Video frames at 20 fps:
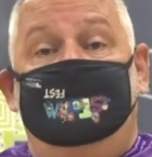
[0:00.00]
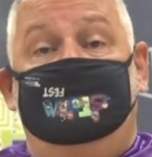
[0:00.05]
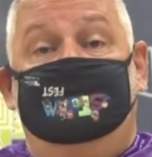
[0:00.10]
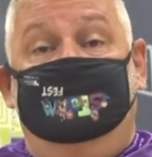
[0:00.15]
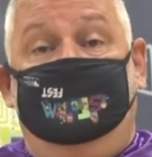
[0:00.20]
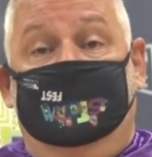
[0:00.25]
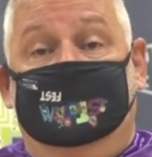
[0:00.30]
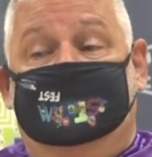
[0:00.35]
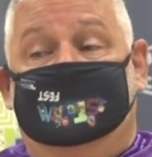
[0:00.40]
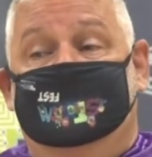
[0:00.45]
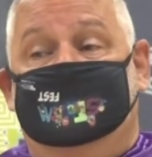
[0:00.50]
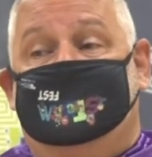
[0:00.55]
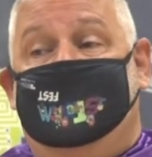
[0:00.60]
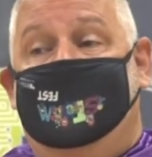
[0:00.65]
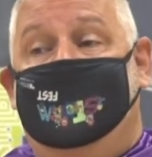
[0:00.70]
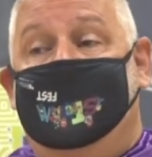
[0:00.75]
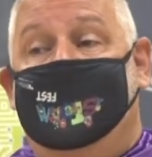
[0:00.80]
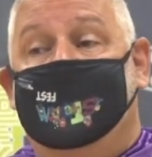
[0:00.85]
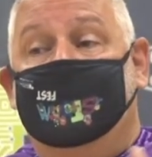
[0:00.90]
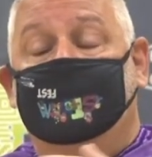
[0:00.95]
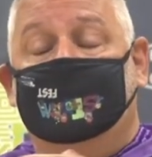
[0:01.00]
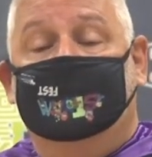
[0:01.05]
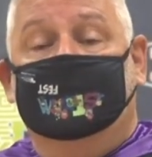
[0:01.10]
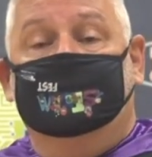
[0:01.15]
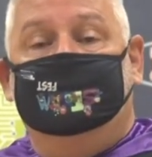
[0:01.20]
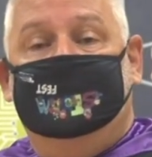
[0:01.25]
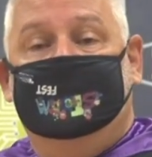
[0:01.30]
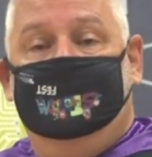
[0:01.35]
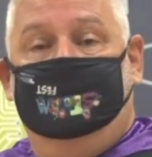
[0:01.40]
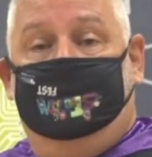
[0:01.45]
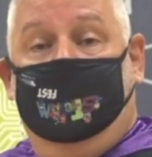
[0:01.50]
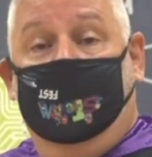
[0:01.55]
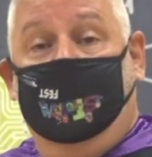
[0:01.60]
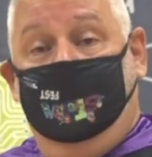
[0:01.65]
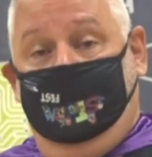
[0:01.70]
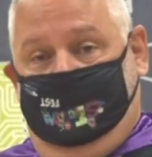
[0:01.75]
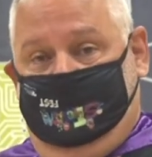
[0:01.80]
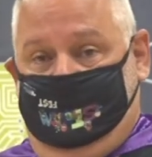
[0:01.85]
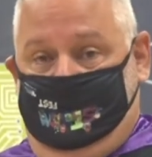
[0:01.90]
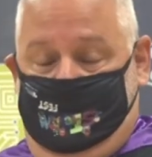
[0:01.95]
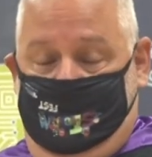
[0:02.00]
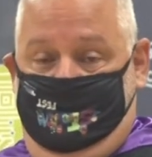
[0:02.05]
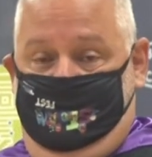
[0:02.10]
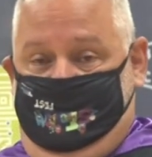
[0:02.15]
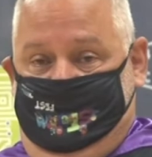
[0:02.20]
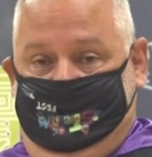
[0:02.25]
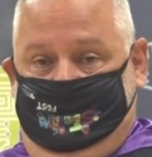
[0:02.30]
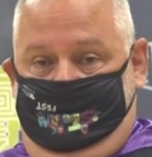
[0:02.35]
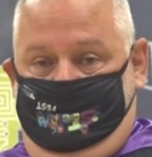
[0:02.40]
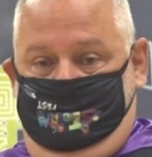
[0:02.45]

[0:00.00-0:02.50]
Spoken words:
versus how it'll be post-COVID?